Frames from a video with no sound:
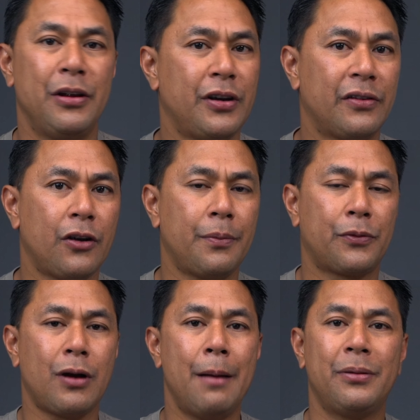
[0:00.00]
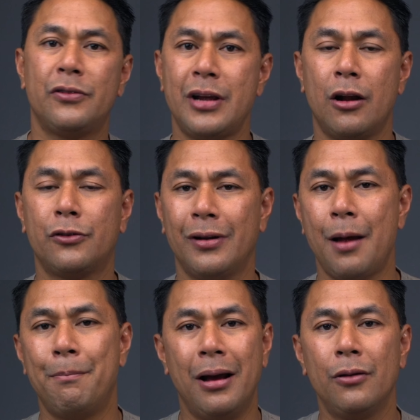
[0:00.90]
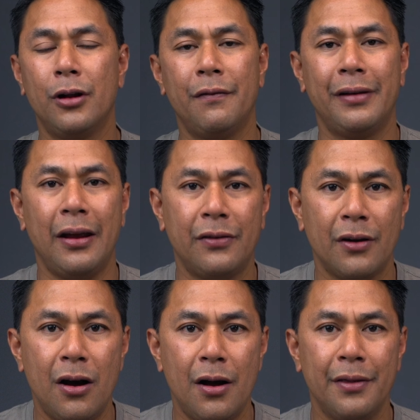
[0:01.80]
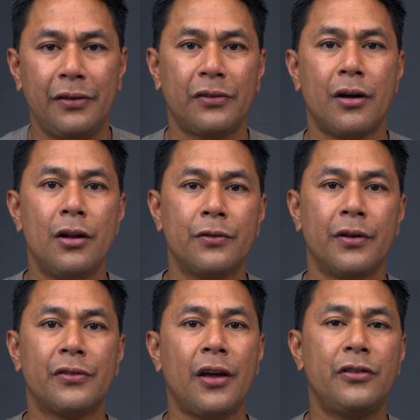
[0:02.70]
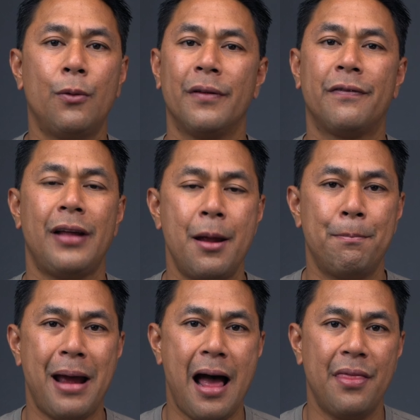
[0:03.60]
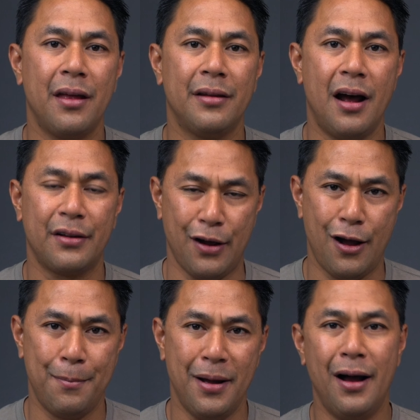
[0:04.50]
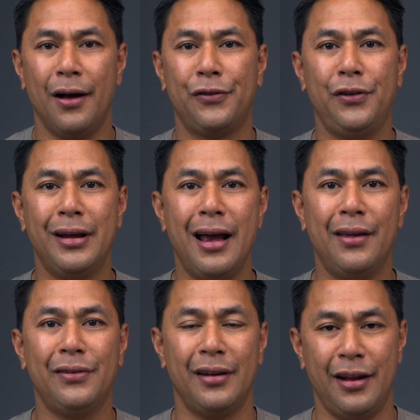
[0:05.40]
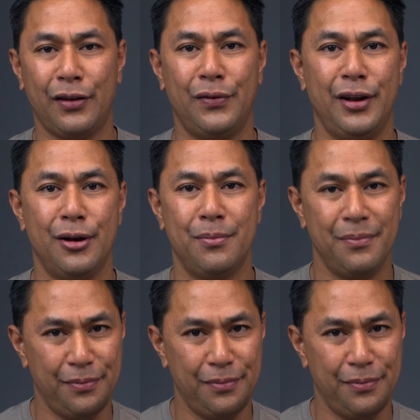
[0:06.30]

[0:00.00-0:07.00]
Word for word: Make sure you guys are subscribed to the channel, turn that bell notification on. This is Aldryn Estacio with Flight Path dot com. I'll see you guys in the next video.